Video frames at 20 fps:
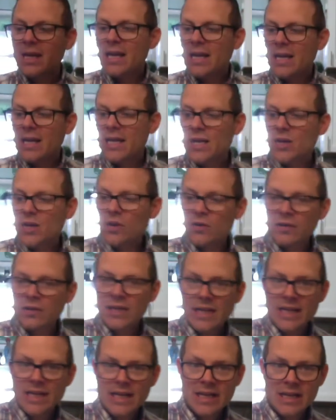You'll
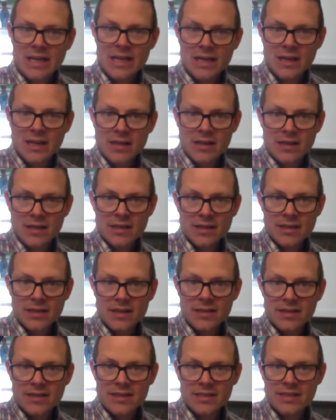need
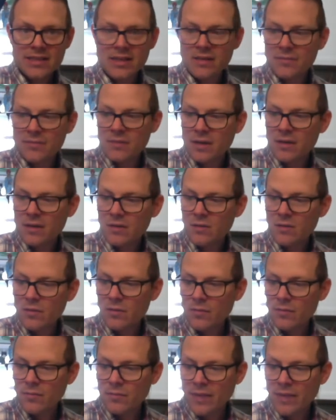some
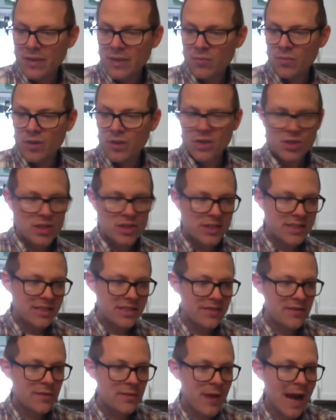paintbrushes
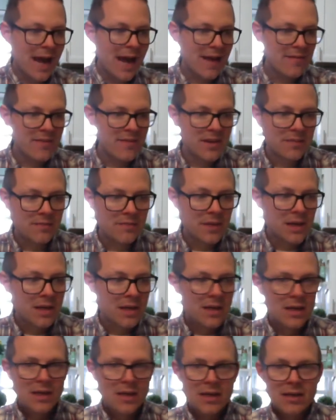if you have them,
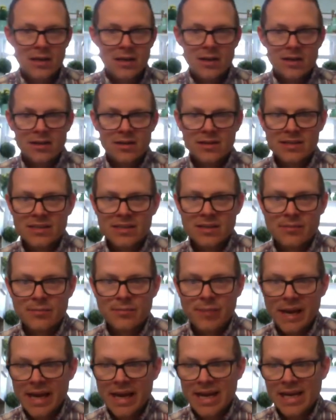some
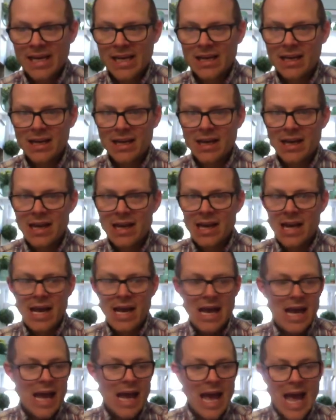paint,
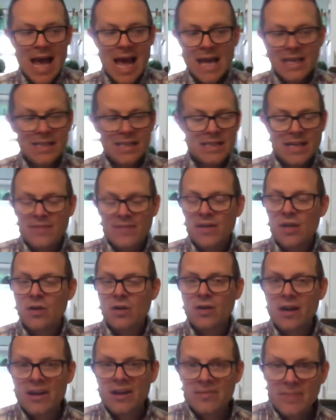and if you
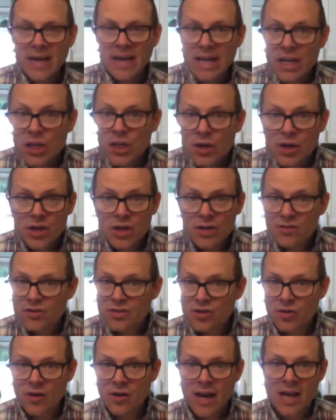don't have paint, you can use
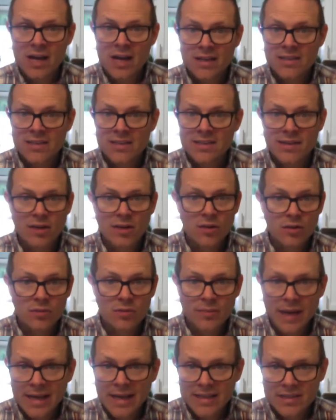crayons, colored
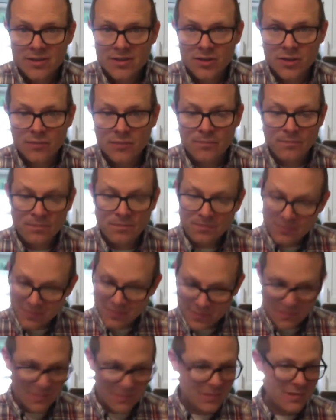pencil.
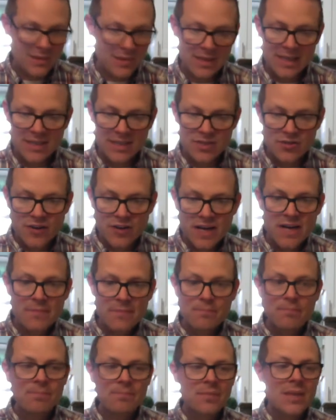That's great.
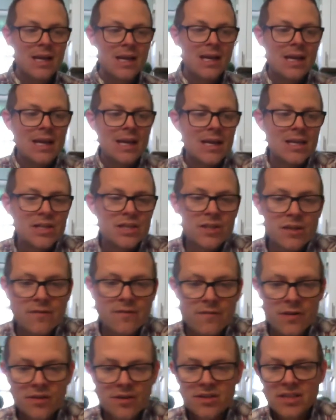So the
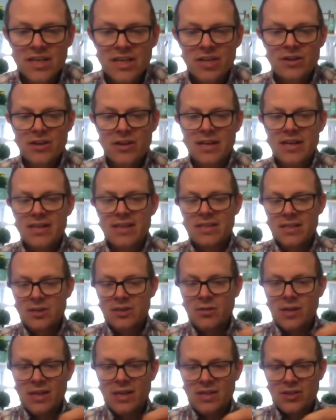first thing you're going to do
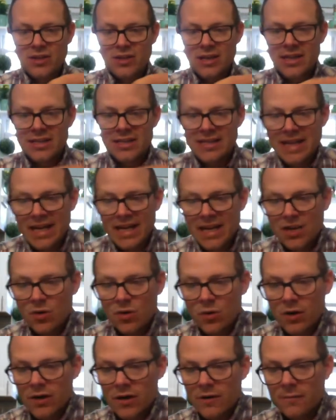is you're going to take
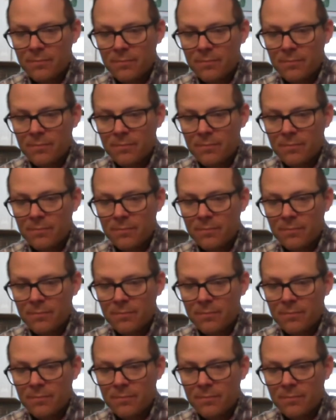your